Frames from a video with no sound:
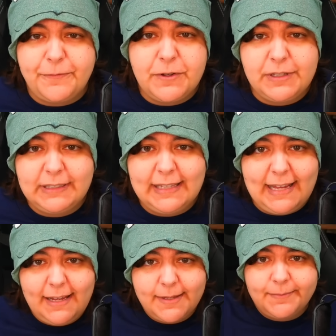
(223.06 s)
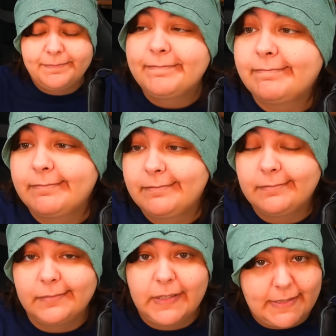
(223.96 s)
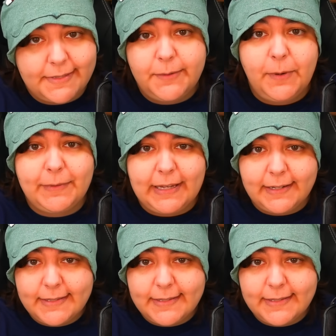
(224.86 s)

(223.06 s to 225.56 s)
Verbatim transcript: further delay, let's see what we get